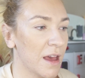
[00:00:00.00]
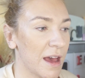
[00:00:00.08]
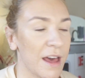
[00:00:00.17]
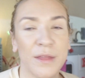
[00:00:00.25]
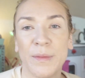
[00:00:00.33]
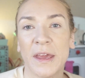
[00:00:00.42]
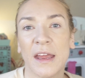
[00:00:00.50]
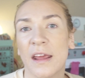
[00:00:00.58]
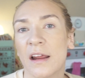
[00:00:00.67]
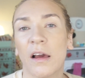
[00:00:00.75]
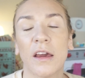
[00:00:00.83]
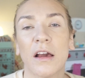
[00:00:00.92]
at the
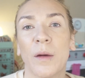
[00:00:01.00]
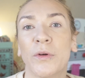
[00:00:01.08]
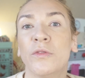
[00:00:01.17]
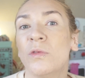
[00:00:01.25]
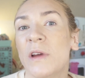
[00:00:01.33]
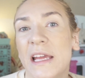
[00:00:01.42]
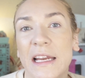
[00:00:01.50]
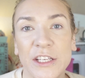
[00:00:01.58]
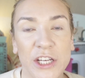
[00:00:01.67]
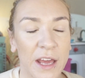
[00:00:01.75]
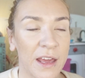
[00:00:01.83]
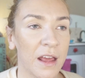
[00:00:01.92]
beginning like a couple of weekly
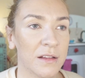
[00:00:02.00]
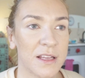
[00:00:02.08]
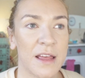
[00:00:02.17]
check-ins,